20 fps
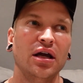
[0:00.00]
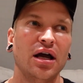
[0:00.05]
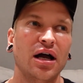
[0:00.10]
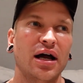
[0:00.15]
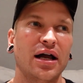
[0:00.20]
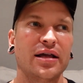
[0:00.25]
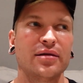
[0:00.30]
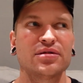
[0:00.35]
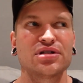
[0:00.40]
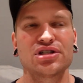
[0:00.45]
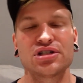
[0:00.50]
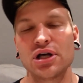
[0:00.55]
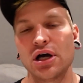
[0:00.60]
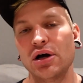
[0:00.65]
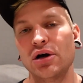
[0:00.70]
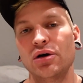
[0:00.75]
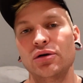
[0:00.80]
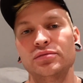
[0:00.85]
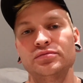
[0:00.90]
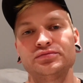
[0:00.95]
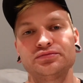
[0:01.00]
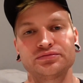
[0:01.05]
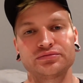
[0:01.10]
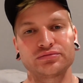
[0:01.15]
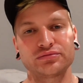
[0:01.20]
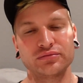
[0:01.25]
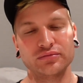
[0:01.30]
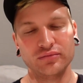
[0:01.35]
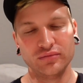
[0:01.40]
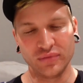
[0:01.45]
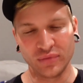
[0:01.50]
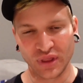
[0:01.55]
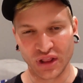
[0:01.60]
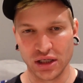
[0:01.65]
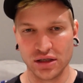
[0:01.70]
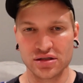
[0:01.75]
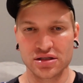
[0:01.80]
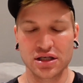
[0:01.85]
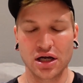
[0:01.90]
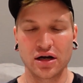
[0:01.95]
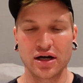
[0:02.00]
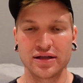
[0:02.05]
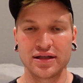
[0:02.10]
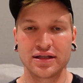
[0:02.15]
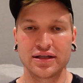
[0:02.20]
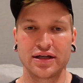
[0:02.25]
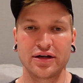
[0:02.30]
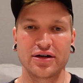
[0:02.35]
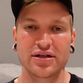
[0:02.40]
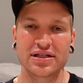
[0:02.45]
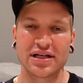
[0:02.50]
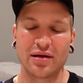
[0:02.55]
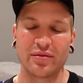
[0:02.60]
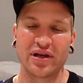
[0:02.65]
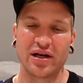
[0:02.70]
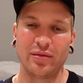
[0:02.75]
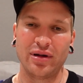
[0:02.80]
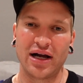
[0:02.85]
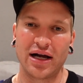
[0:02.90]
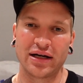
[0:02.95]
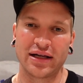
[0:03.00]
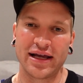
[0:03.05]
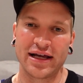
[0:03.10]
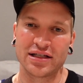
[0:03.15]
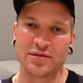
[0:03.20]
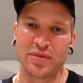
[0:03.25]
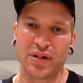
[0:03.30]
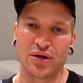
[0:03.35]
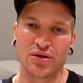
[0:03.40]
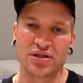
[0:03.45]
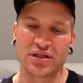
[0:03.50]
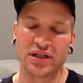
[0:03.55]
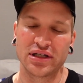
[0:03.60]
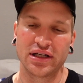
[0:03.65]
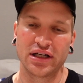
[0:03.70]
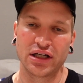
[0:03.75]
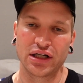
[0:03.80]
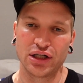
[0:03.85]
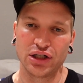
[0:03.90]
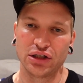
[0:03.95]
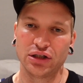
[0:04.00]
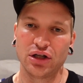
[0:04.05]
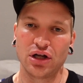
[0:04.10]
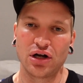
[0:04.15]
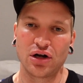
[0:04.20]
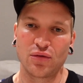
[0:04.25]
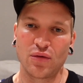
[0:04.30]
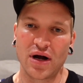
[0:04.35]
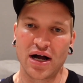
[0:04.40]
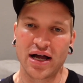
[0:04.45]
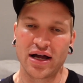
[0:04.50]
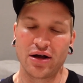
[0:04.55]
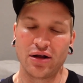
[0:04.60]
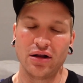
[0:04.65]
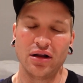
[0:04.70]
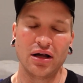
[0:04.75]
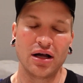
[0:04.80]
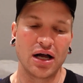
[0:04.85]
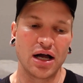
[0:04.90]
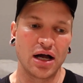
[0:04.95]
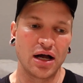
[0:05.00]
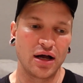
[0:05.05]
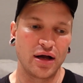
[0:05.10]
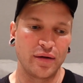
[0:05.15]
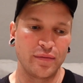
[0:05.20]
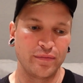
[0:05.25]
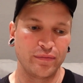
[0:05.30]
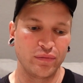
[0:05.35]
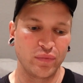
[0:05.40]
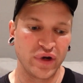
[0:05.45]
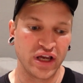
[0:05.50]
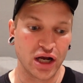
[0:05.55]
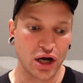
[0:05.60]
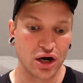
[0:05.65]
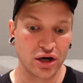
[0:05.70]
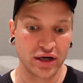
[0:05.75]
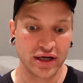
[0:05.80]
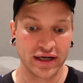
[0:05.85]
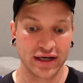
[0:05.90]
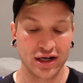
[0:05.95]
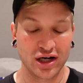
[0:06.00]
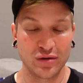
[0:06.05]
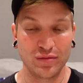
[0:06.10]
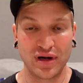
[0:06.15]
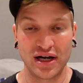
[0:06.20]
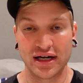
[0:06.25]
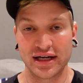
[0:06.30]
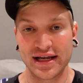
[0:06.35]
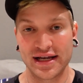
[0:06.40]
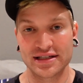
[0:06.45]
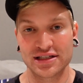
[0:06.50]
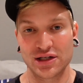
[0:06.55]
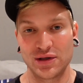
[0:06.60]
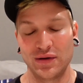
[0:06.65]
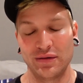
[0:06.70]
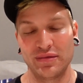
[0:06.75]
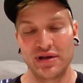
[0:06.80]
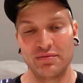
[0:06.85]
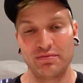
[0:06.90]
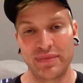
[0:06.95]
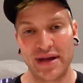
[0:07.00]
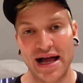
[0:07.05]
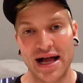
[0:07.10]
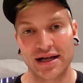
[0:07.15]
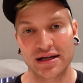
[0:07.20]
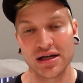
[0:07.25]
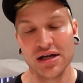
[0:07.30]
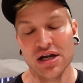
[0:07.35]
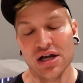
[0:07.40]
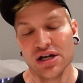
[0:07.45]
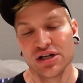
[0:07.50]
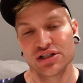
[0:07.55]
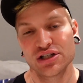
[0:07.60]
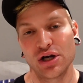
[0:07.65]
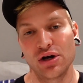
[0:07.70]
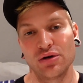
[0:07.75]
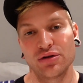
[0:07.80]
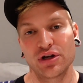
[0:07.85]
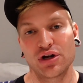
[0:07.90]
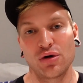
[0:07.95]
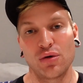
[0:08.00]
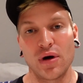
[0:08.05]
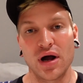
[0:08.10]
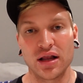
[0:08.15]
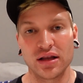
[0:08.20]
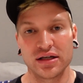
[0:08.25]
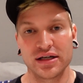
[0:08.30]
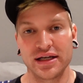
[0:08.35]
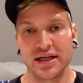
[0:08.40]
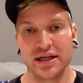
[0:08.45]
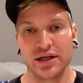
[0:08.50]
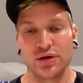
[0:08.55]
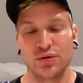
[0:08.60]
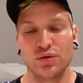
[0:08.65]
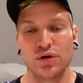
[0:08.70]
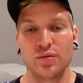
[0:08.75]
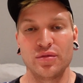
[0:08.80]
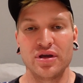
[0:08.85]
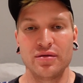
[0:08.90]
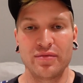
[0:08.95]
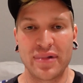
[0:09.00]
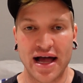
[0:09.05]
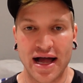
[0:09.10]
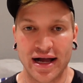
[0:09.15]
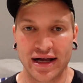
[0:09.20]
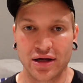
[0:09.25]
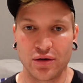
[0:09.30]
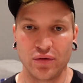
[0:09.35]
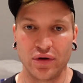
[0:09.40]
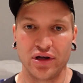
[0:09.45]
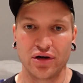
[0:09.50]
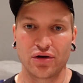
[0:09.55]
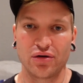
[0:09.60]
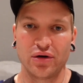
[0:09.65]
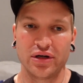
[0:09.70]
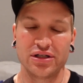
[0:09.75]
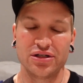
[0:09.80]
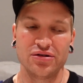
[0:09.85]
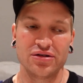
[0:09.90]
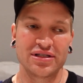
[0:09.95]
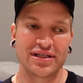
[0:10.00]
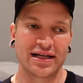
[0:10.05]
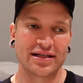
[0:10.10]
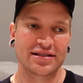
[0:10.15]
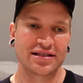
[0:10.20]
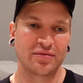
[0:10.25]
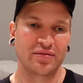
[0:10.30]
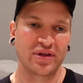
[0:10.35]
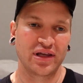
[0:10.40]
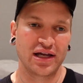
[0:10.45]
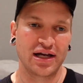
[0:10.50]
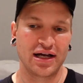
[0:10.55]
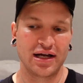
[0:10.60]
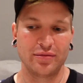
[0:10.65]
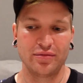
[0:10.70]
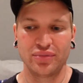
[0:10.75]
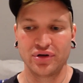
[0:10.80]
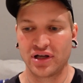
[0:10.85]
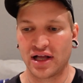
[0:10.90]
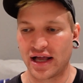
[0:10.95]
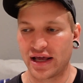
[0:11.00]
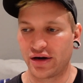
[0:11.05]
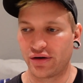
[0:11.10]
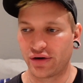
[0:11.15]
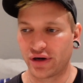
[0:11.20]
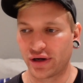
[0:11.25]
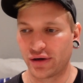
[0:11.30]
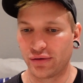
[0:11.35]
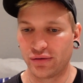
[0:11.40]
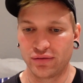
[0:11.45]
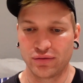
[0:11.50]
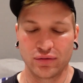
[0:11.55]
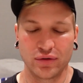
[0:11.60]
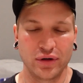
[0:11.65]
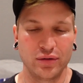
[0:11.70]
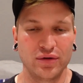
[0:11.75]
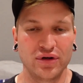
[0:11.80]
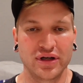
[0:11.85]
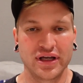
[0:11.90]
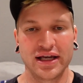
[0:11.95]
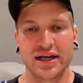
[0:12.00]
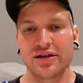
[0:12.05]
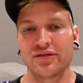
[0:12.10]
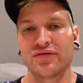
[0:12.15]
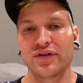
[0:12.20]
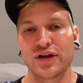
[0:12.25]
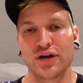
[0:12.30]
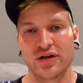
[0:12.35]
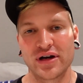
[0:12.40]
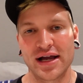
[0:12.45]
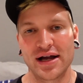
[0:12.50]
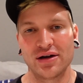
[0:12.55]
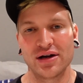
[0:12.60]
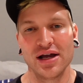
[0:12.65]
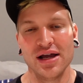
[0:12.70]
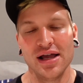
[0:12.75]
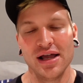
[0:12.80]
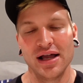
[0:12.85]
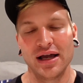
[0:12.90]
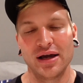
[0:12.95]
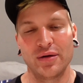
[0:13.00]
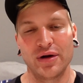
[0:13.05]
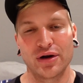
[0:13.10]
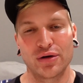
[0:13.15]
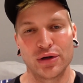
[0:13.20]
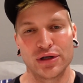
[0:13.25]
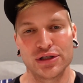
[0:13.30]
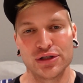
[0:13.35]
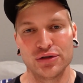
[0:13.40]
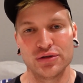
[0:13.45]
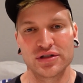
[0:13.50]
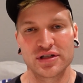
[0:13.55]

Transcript: I am so Sorry that there has not been a podcast posted in a good long while. Um, we are getting our podcast equipment back, so the quality will be back. We are going to set something up. I don't know. We will get it figured out, and we are going to do